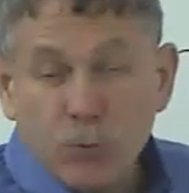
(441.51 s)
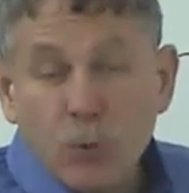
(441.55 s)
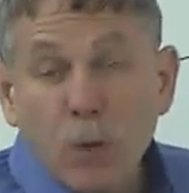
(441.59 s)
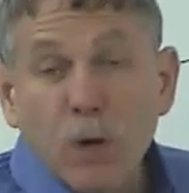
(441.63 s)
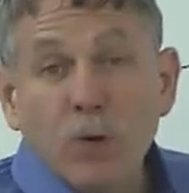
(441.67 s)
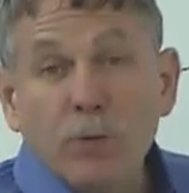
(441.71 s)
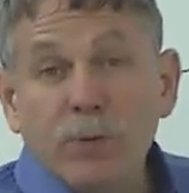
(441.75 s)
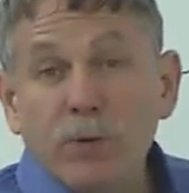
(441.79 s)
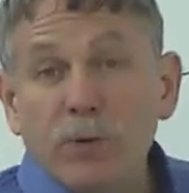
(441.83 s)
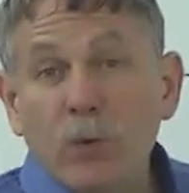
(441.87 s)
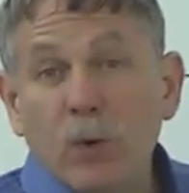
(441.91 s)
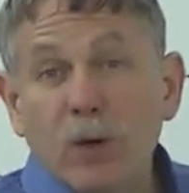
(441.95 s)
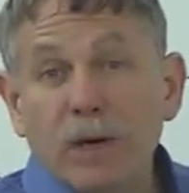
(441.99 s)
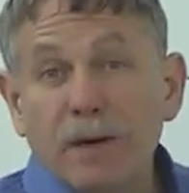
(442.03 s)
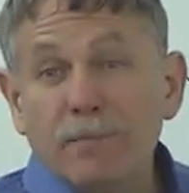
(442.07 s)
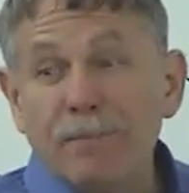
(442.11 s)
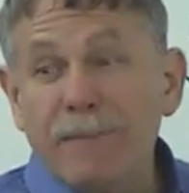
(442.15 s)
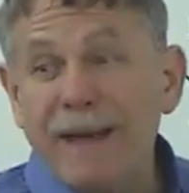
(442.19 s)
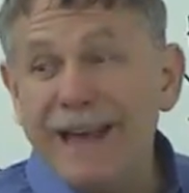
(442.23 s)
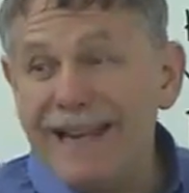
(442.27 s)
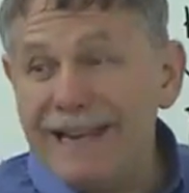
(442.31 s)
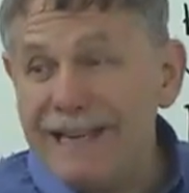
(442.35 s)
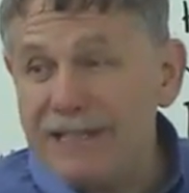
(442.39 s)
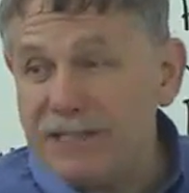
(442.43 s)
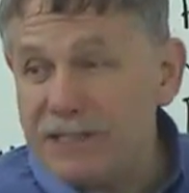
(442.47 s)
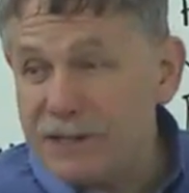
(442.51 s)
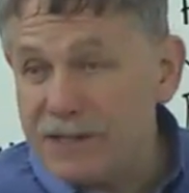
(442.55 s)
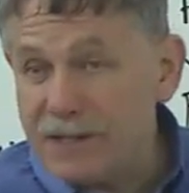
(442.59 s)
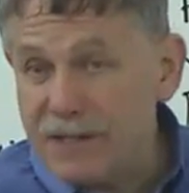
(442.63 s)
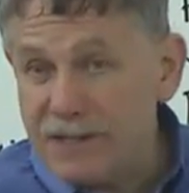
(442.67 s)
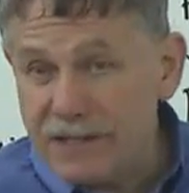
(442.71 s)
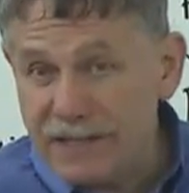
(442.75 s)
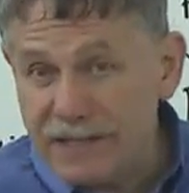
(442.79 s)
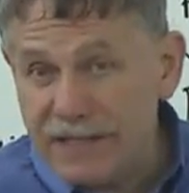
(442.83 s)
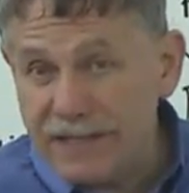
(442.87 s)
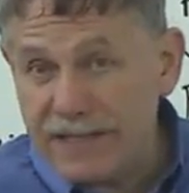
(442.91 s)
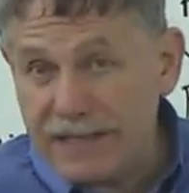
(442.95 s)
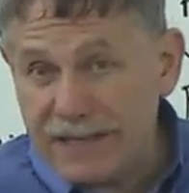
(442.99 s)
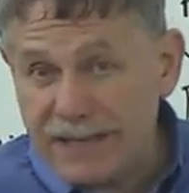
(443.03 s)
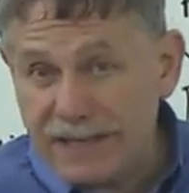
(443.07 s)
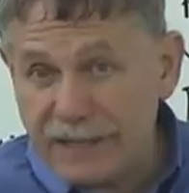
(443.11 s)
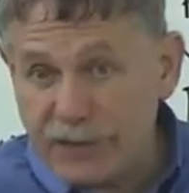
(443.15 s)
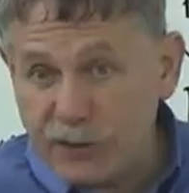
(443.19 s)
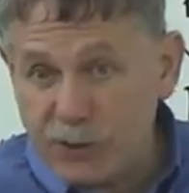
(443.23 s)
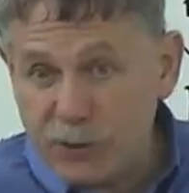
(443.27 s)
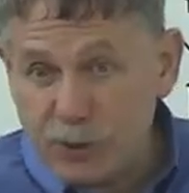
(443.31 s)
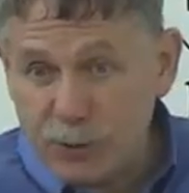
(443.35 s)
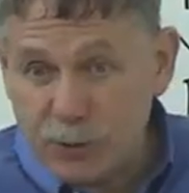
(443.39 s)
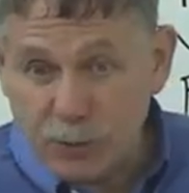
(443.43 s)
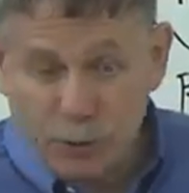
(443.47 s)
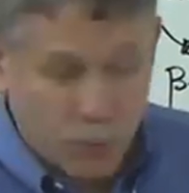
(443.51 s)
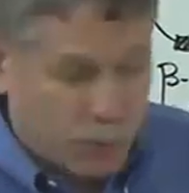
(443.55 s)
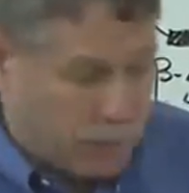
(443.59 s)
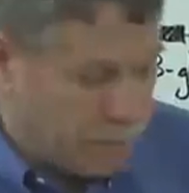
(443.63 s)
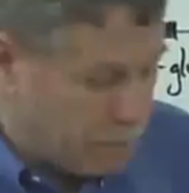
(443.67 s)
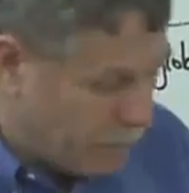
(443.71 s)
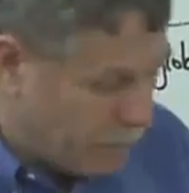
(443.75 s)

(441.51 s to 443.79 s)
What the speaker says: what do we want to paste the DNA to?